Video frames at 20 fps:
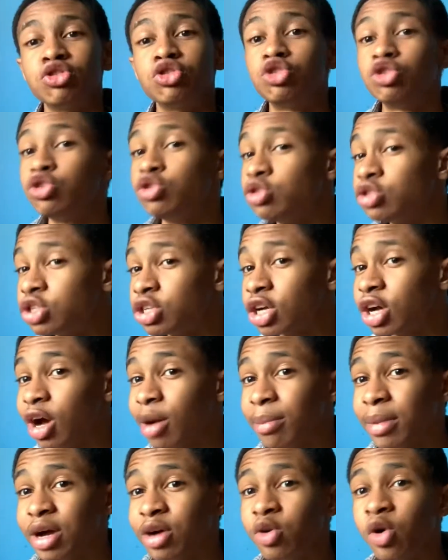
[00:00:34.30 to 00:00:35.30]
2 to
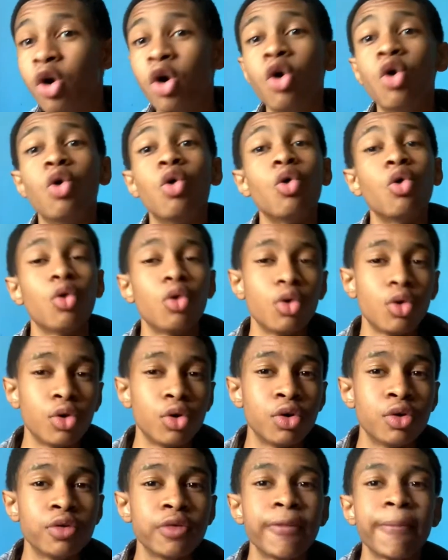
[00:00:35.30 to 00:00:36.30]
come out,
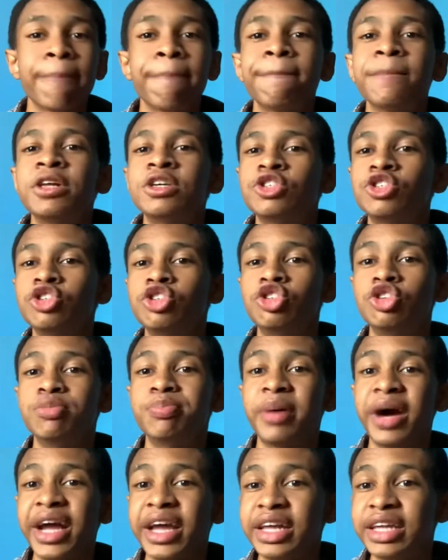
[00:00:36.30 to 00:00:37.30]
or should you
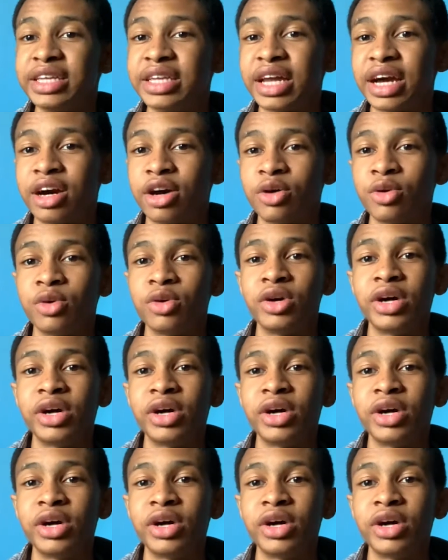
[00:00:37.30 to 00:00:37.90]
buy it now